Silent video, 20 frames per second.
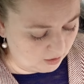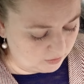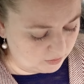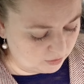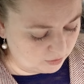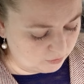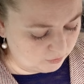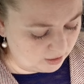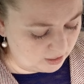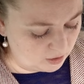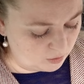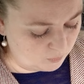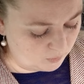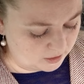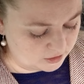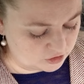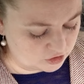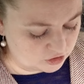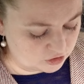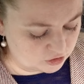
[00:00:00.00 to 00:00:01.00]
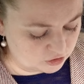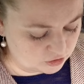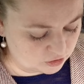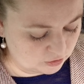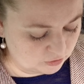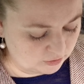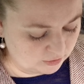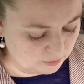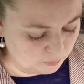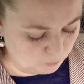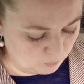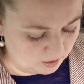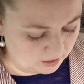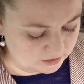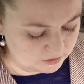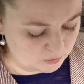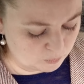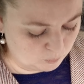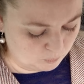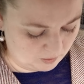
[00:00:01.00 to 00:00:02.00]
The great question certainly
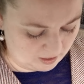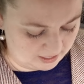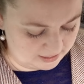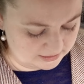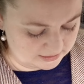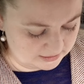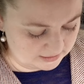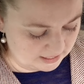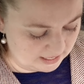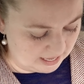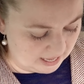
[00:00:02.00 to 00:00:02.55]
was, what?